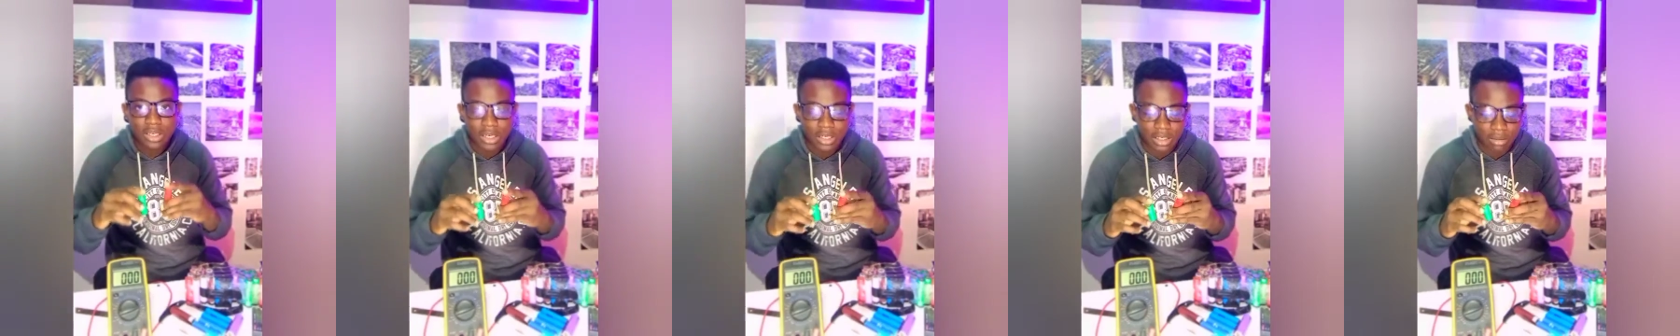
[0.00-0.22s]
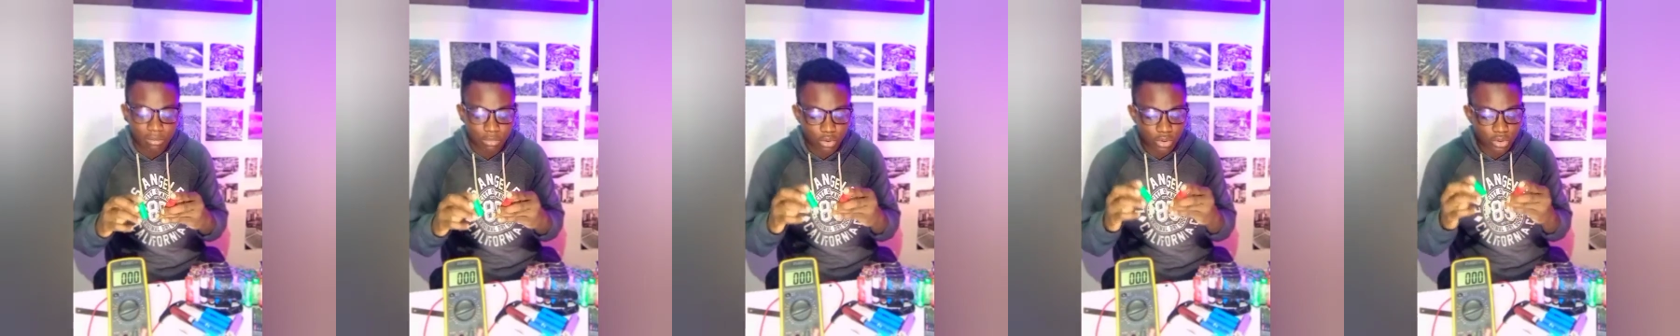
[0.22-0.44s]

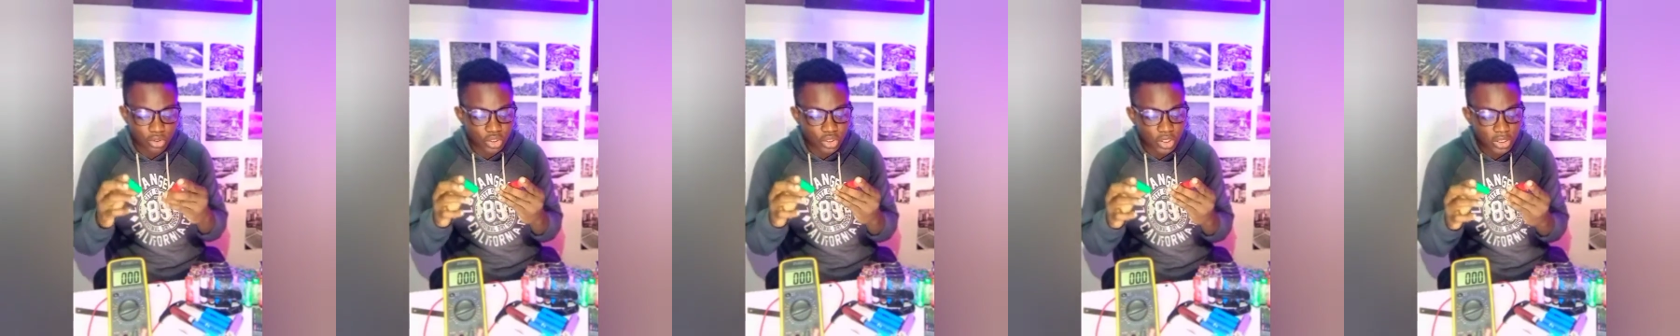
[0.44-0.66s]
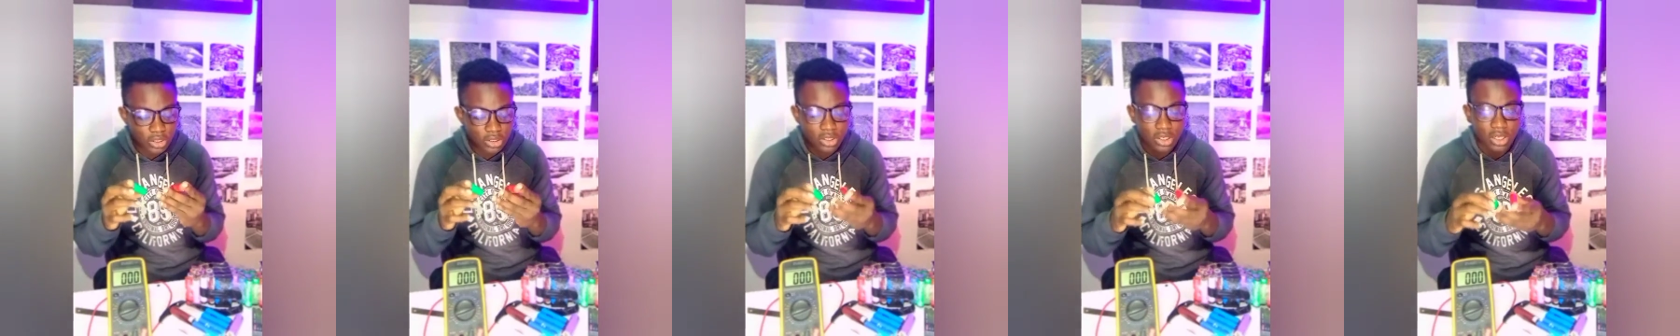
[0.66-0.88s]
and I'm going to
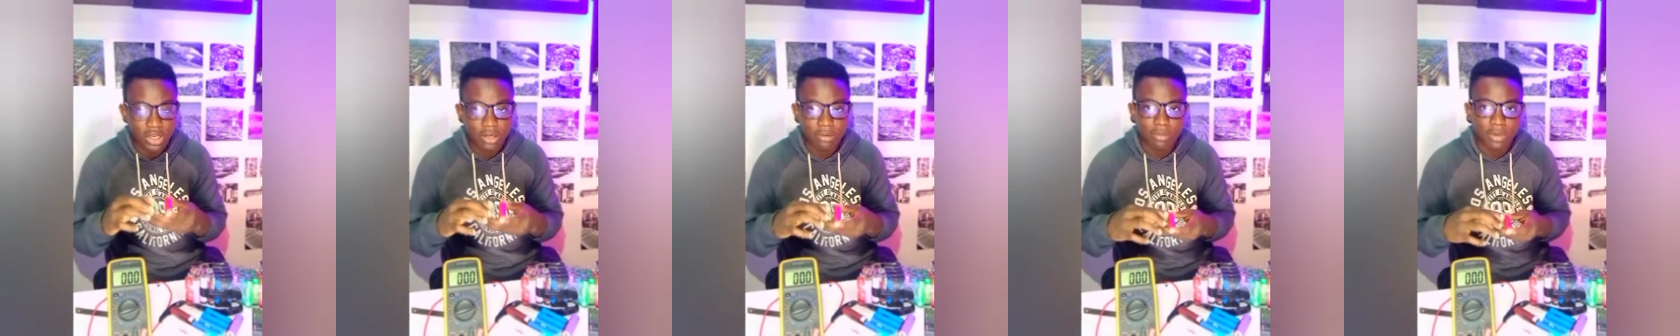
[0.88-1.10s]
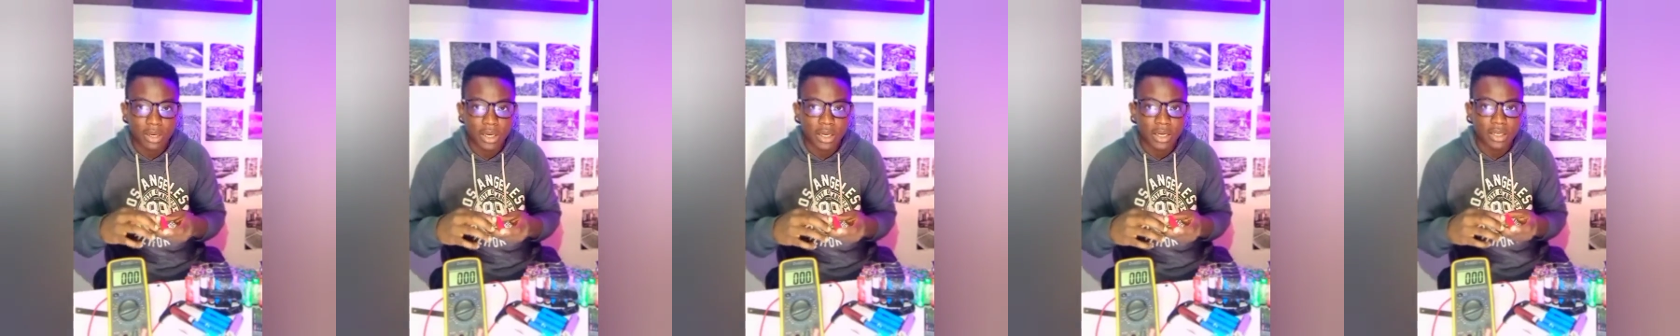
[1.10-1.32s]
change
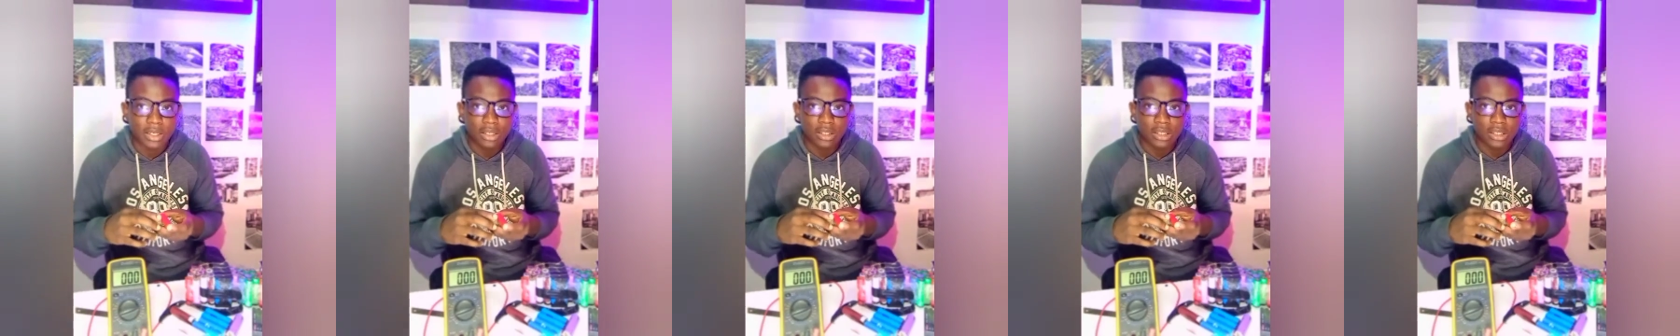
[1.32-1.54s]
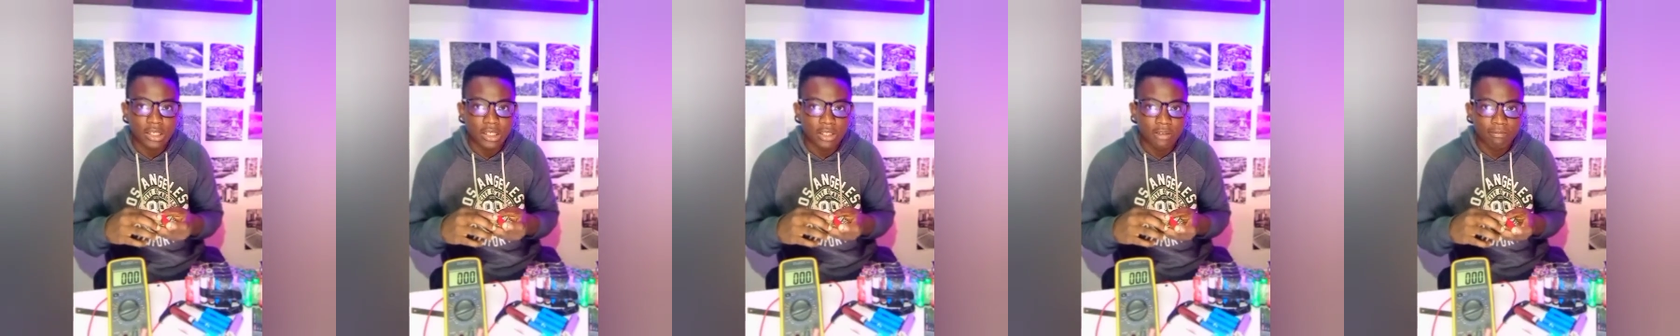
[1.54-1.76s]
them
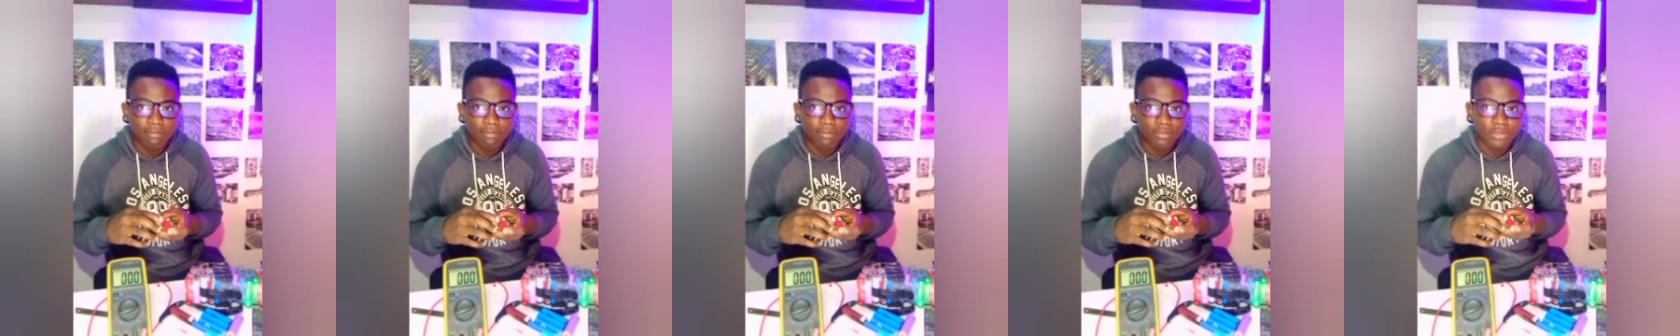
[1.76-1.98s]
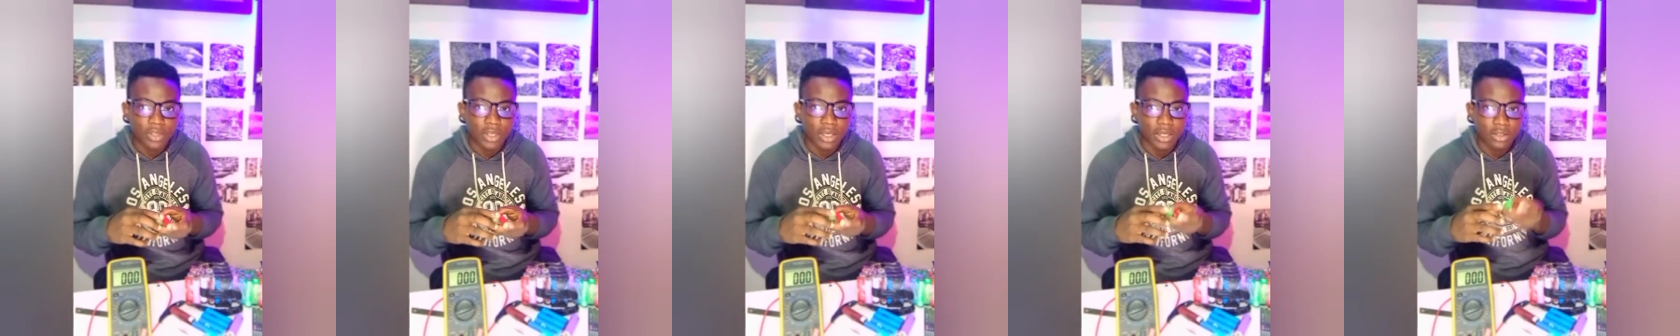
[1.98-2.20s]
and
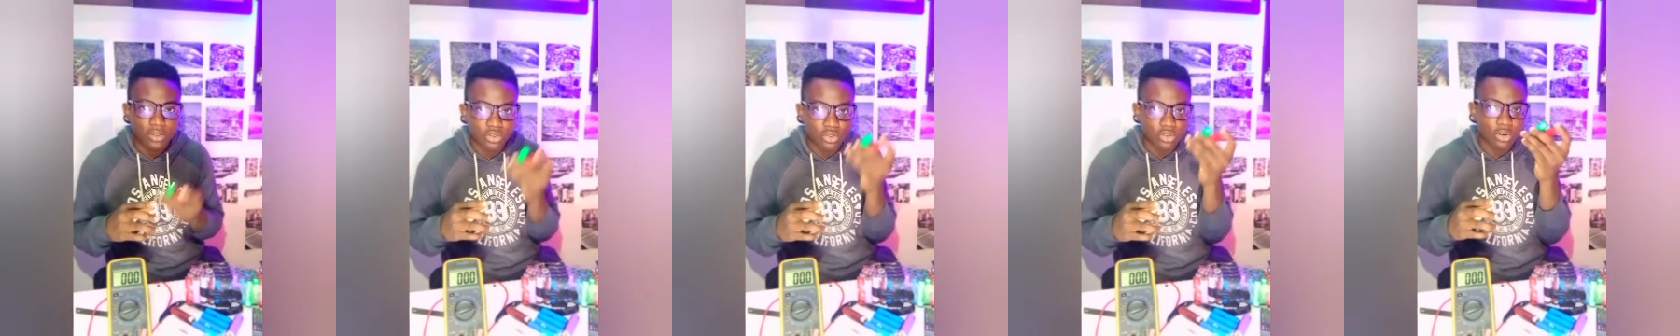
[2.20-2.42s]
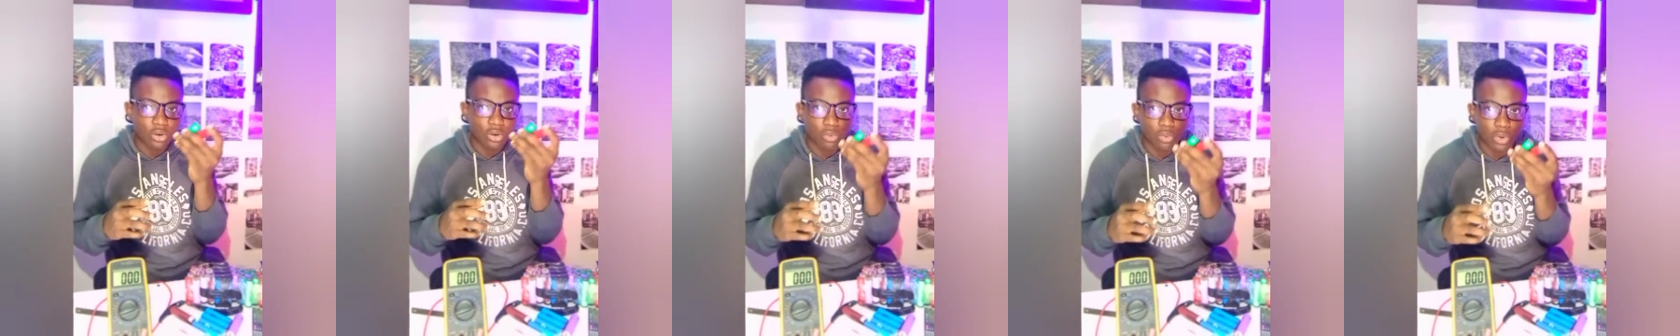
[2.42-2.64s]
get
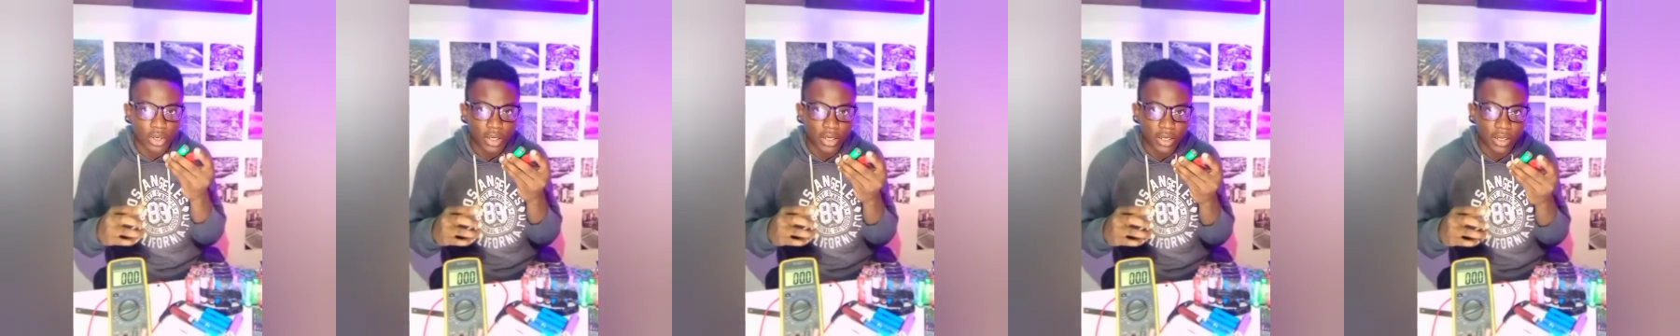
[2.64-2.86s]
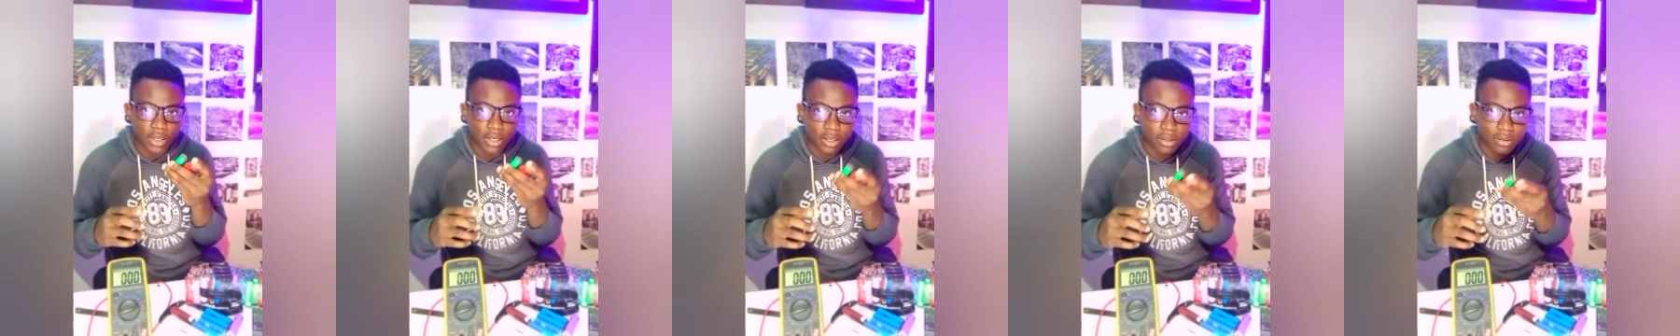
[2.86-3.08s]
Struck
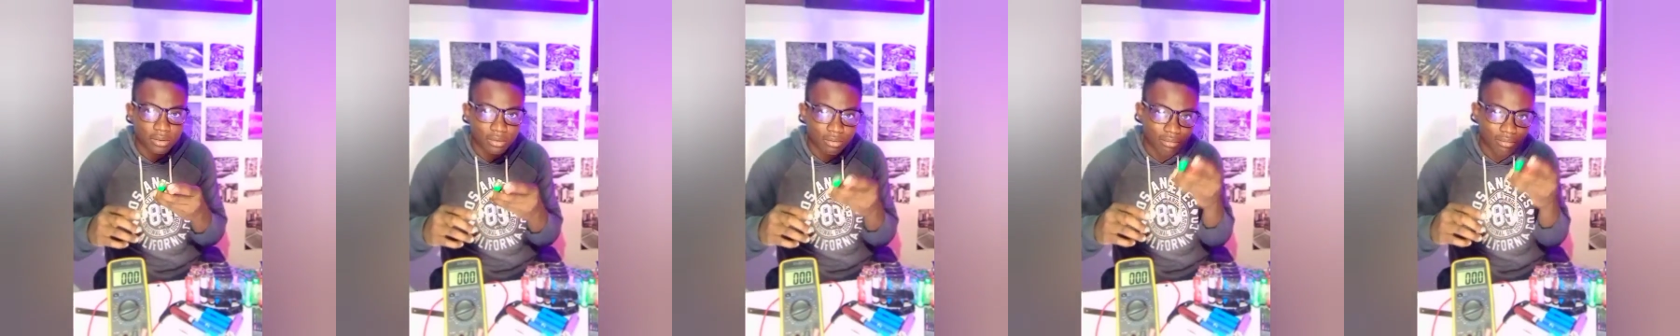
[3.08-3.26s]
working again.